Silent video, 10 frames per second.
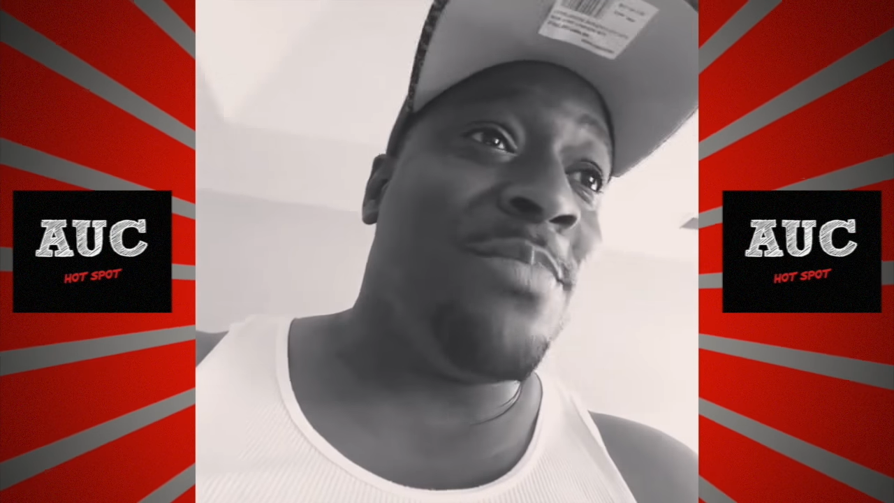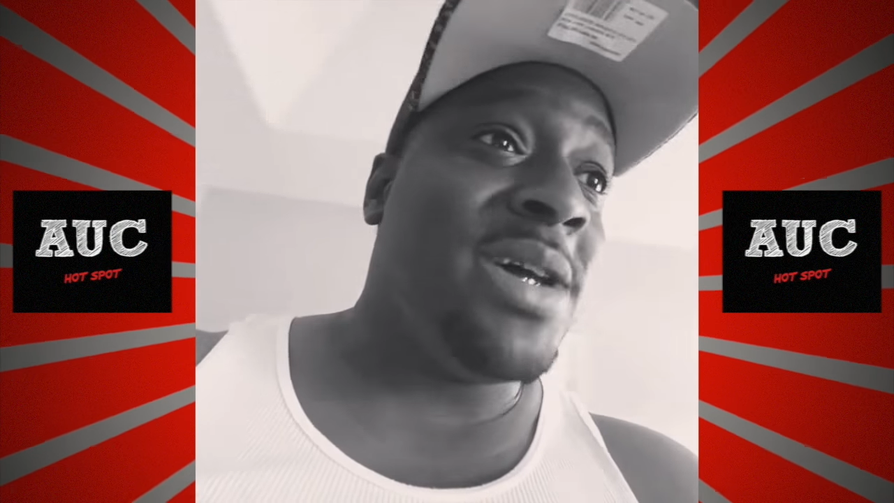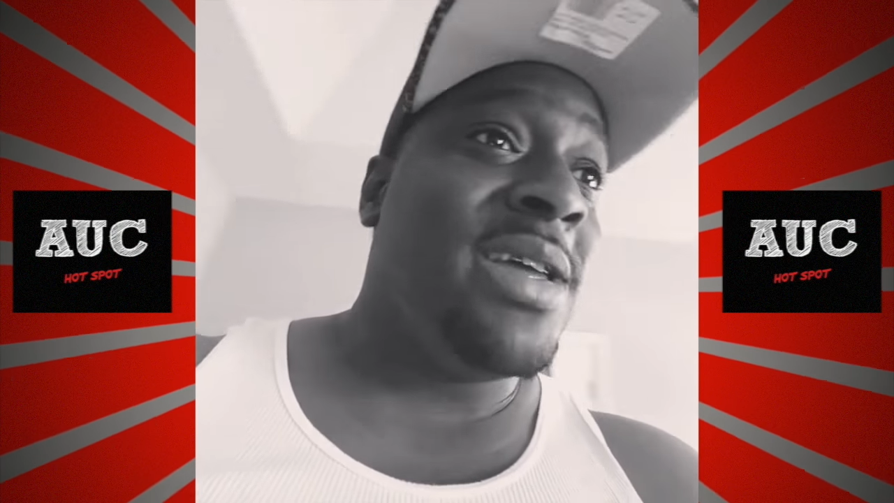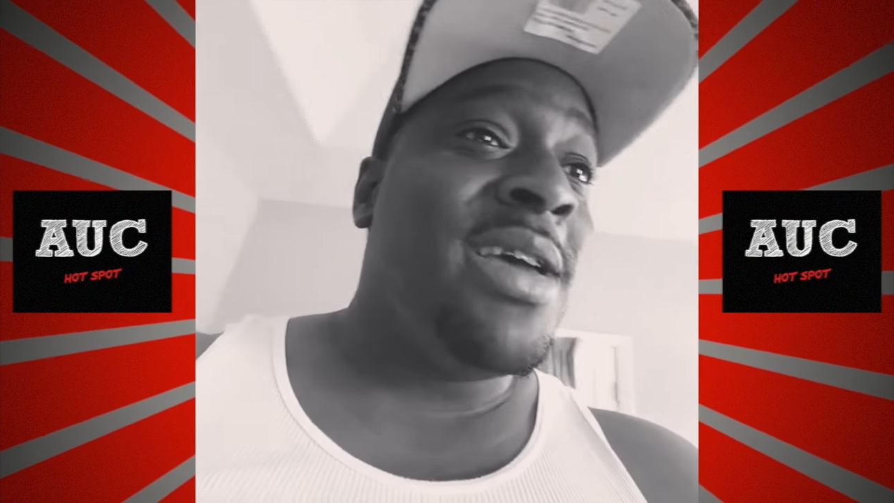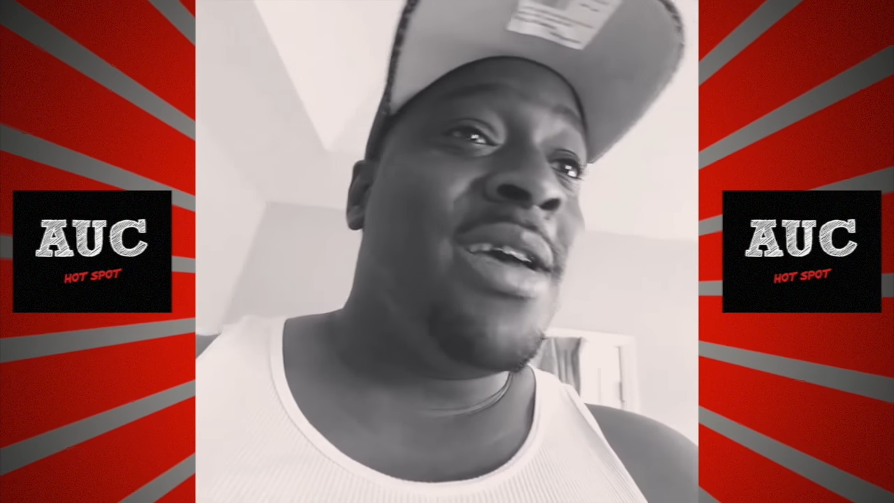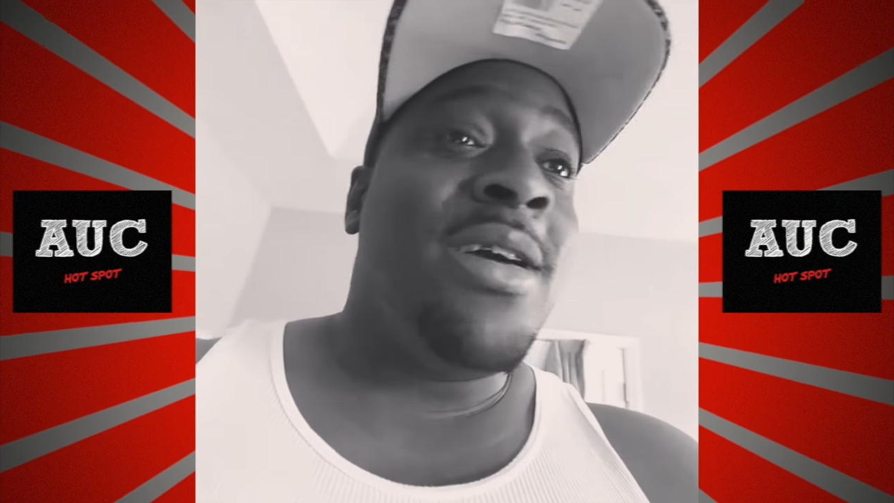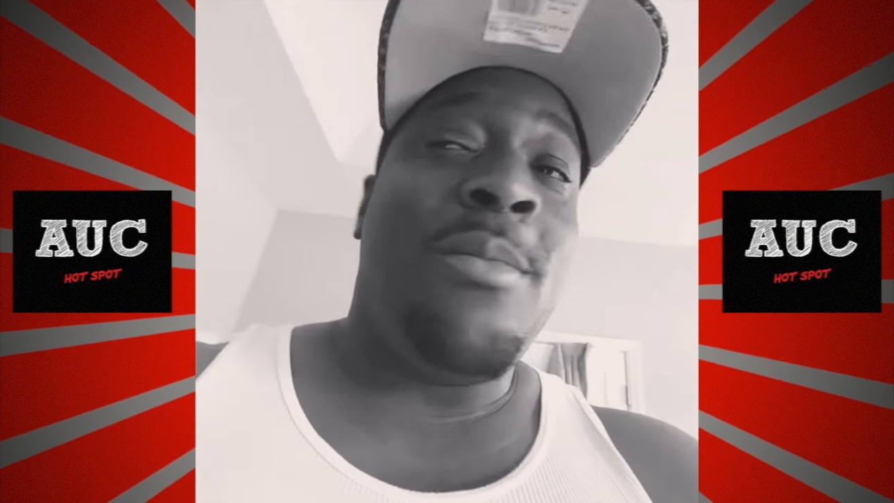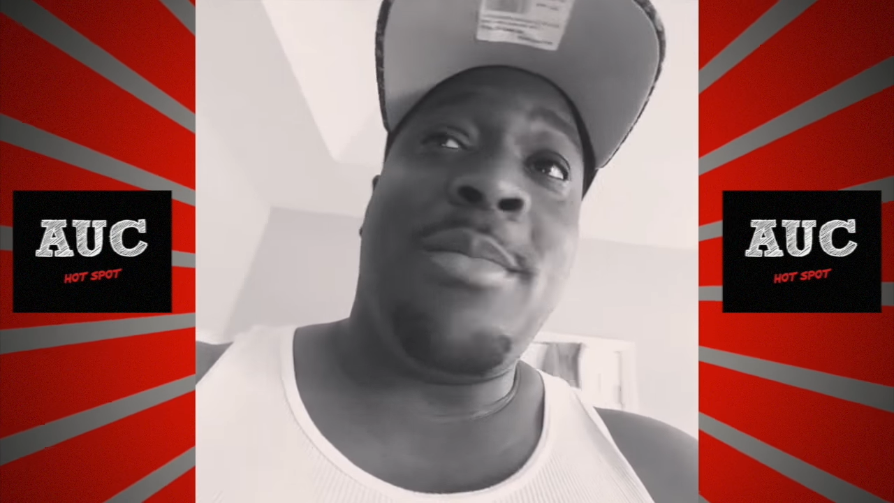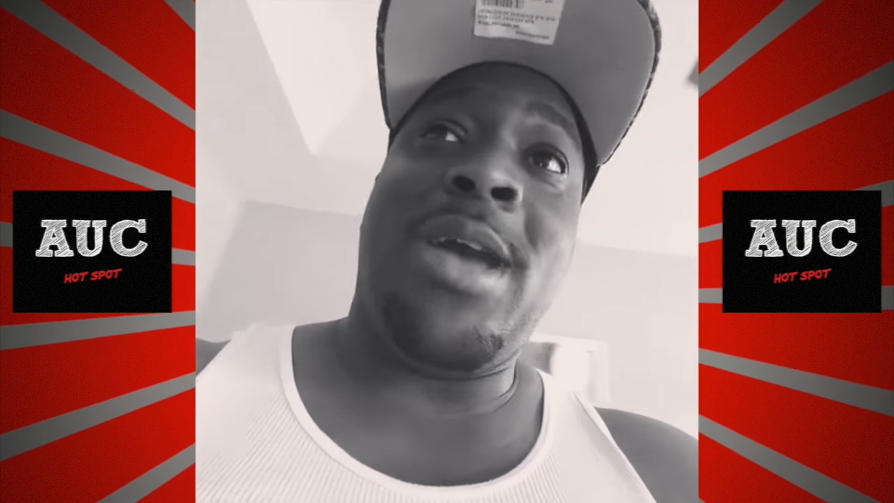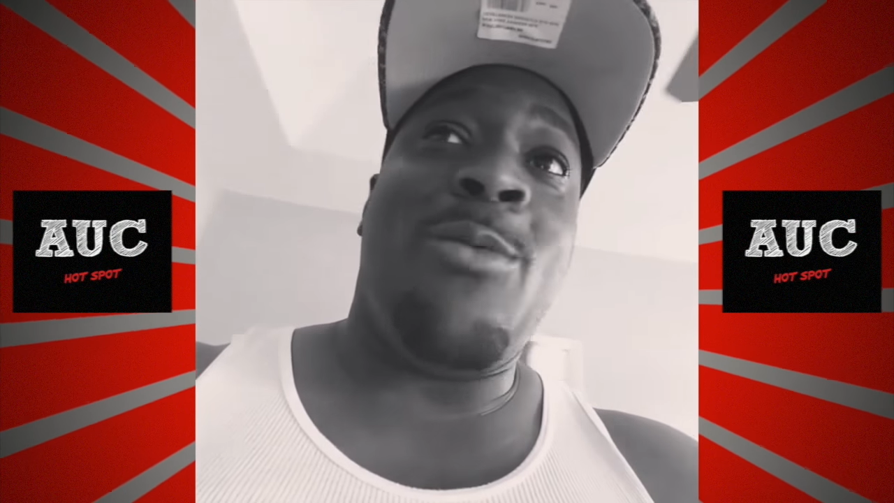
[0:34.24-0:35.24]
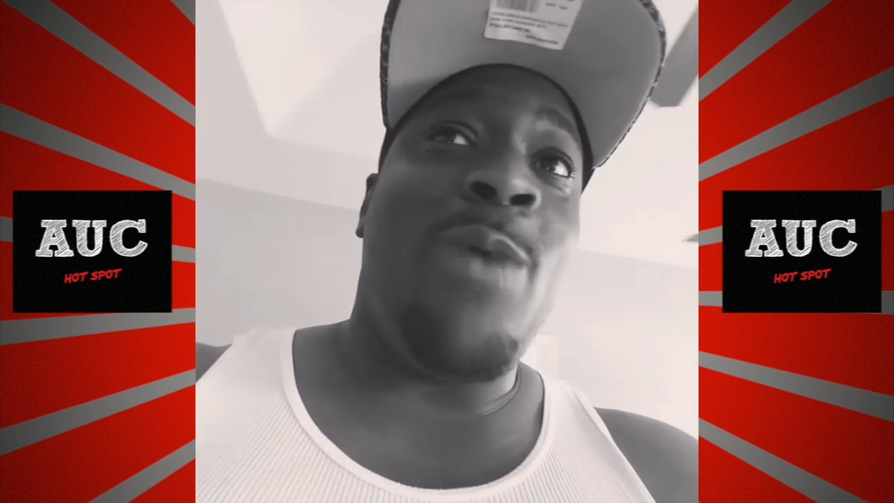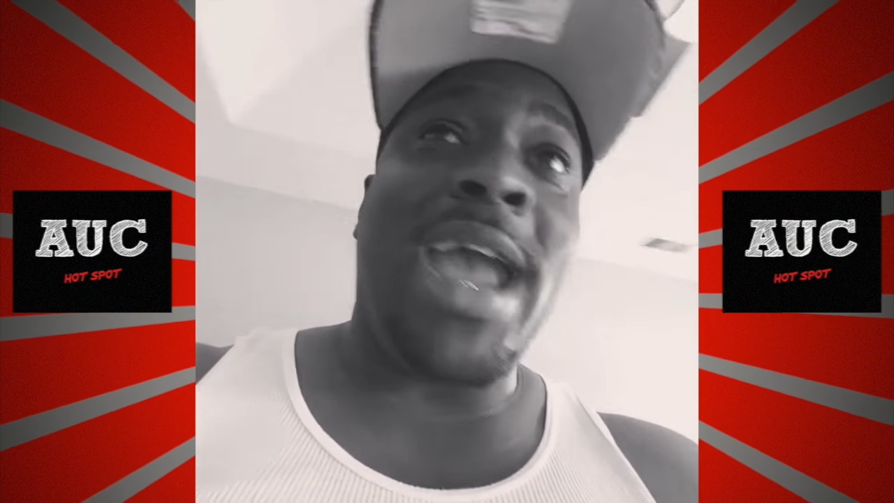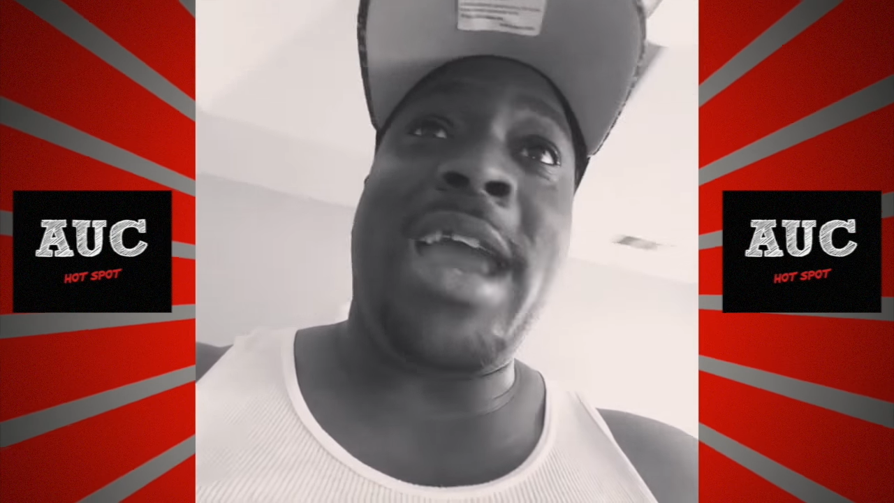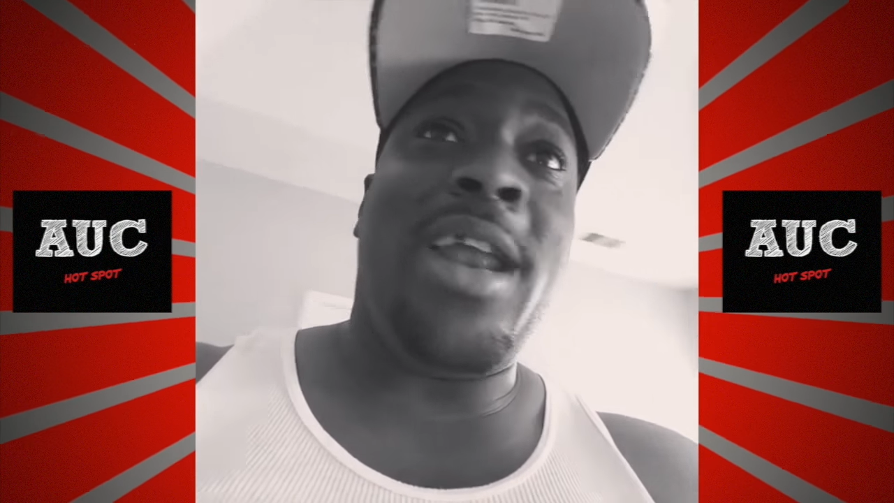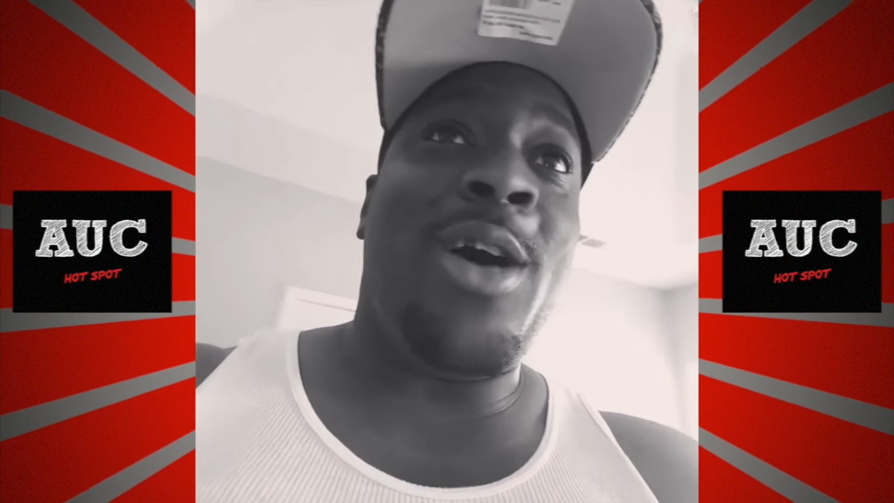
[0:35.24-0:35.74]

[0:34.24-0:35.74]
But, man, Wayne